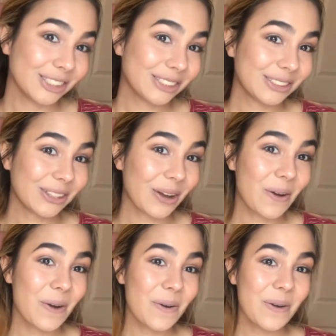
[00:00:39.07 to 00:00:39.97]

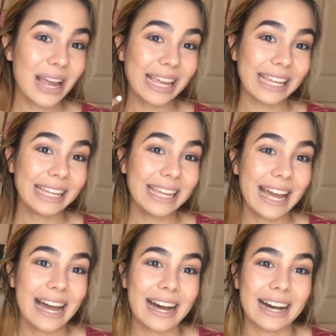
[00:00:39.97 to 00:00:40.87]
So yeah,
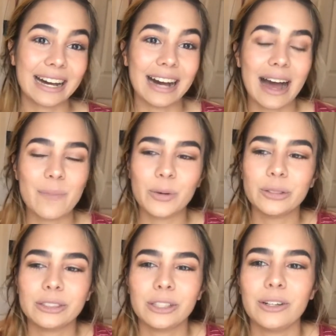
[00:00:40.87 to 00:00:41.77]
I'm
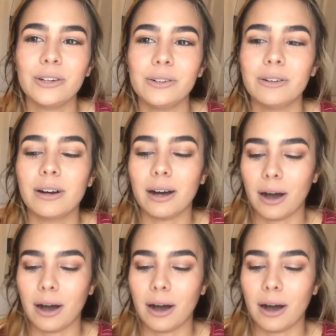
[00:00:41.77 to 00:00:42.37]
also